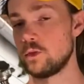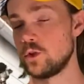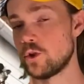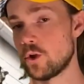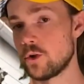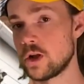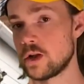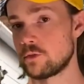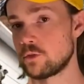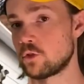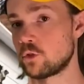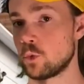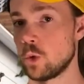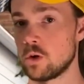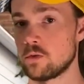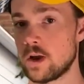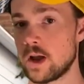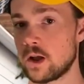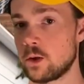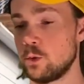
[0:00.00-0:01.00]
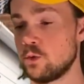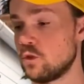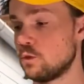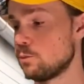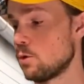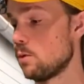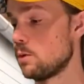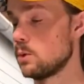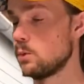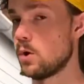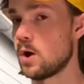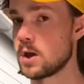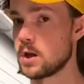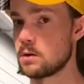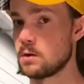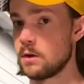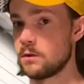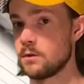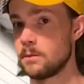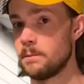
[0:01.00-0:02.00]
don't have a squat rack, which is probably why you're
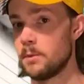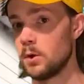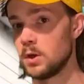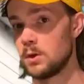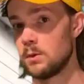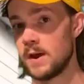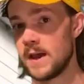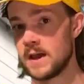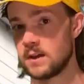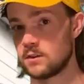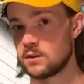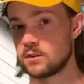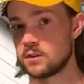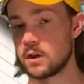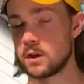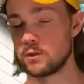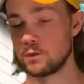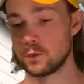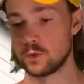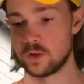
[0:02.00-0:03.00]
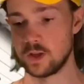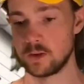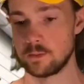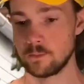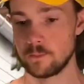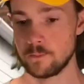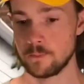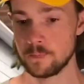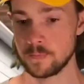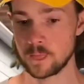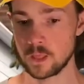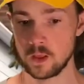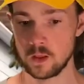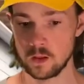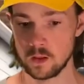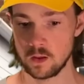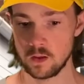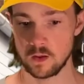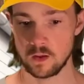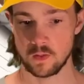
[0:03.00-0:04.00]
after bodyweight exercise routine,
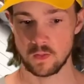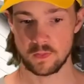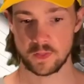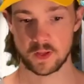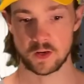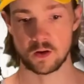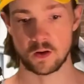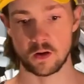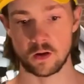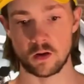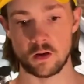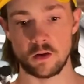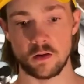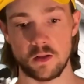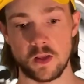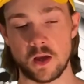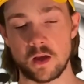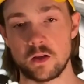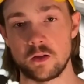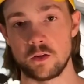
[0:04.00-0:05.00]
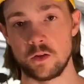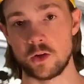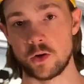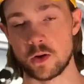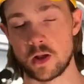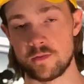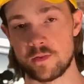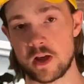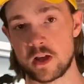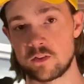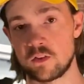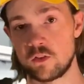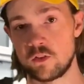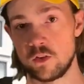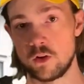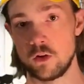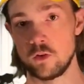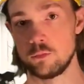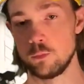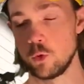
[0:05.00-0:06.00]
then yeah, you don't have access to
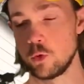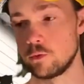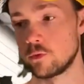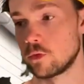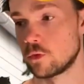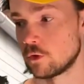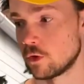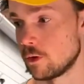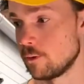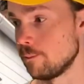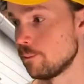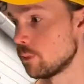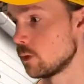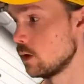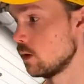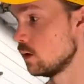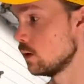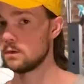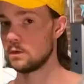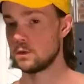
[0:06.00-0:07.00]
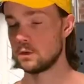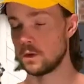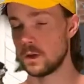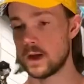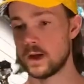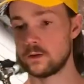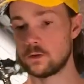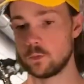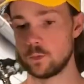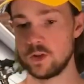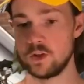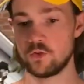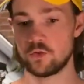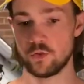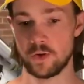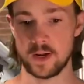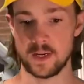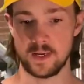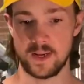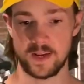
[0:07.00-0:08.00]
those moves. So how do we
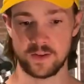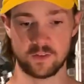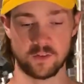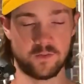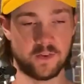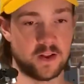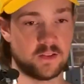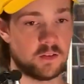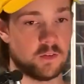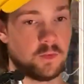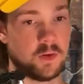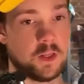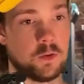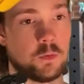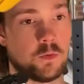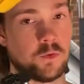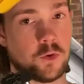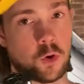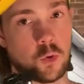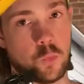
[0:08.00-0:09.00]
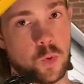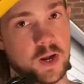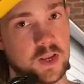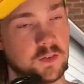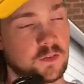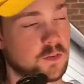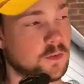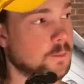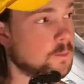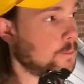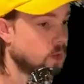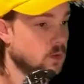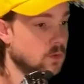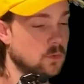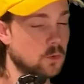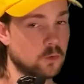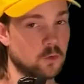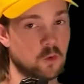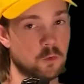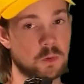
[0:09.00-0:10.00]
train legs effectively with no weights?
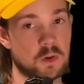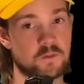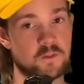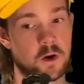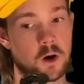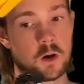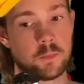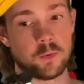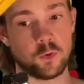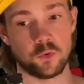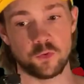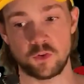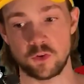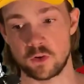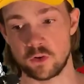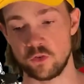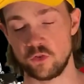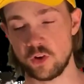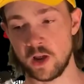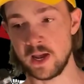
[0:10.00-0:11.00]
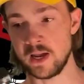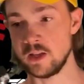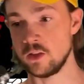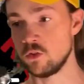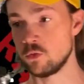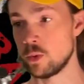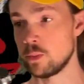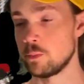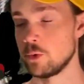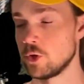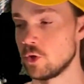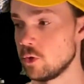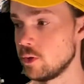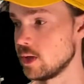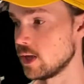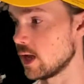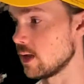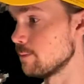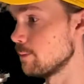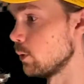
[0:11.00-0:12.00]
Not too many variables you can change when we're doing
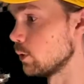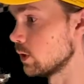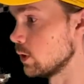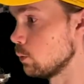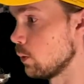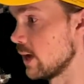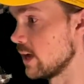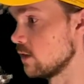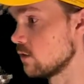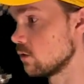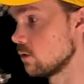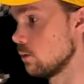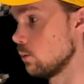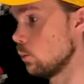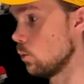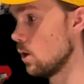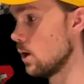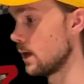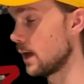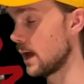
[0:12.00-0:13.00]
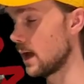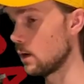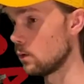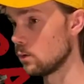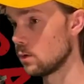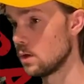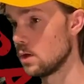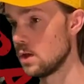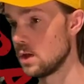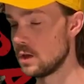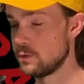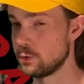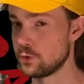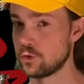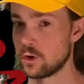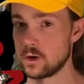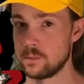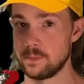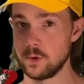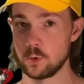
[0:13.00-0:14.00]
a bodyweight workout if we're
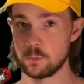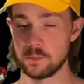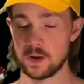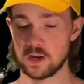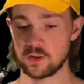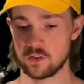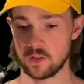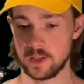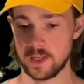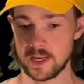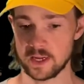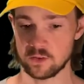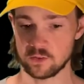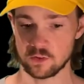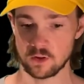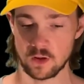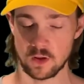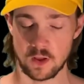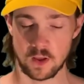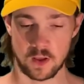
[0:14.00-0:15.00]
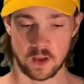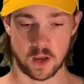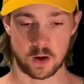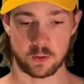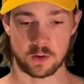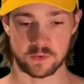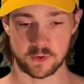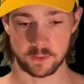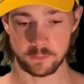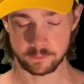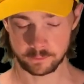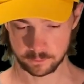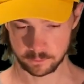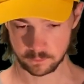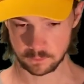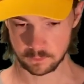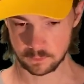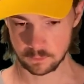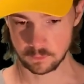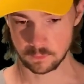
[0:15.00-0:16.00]
trying to build mass on the legs. However,
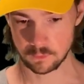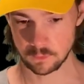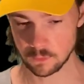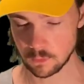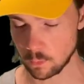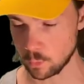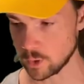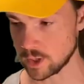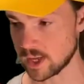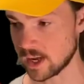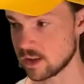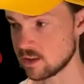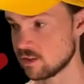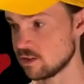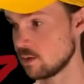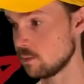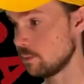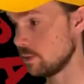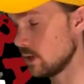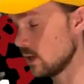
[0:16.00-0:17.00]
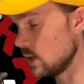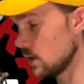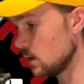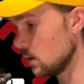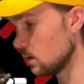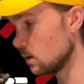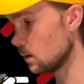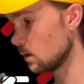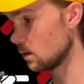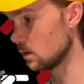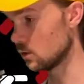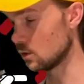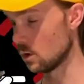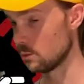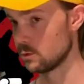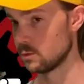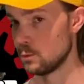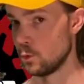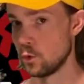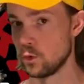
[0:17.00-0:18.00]
we can simply
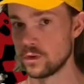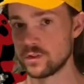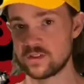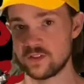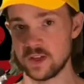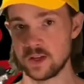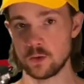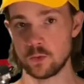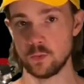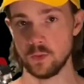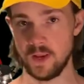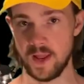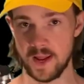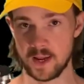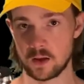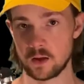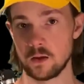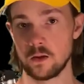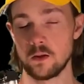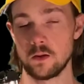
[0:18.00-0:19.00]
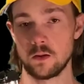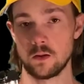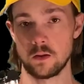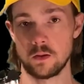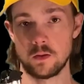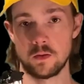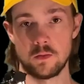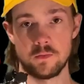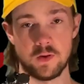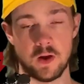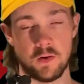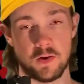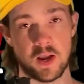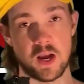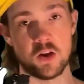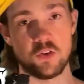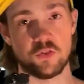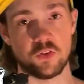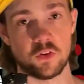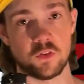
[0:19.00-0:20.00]
adopt more single leg
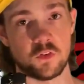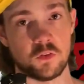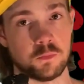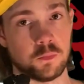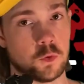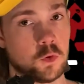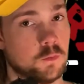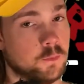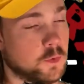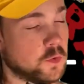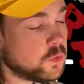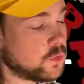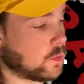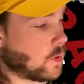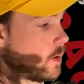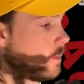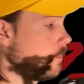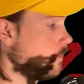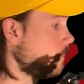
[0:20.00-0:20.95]
variations of movements, right?